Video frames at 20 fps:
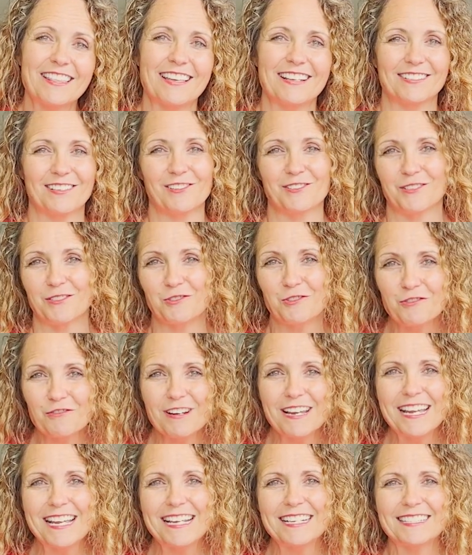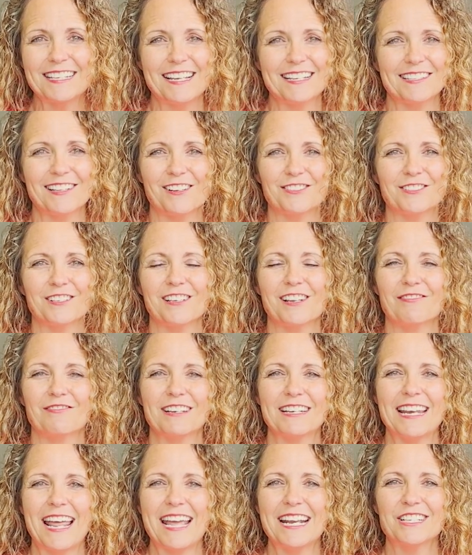there's lots of trees, there's lots of
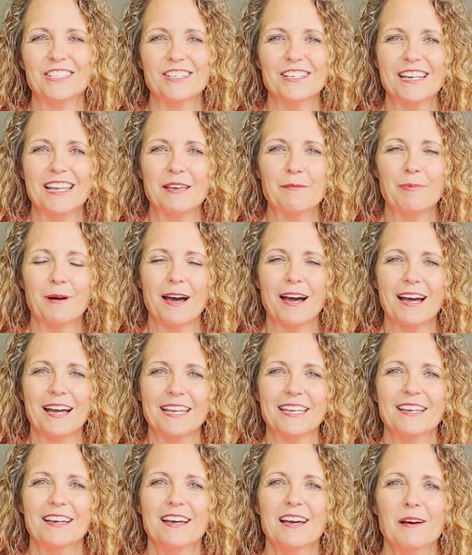lovely nature nearby,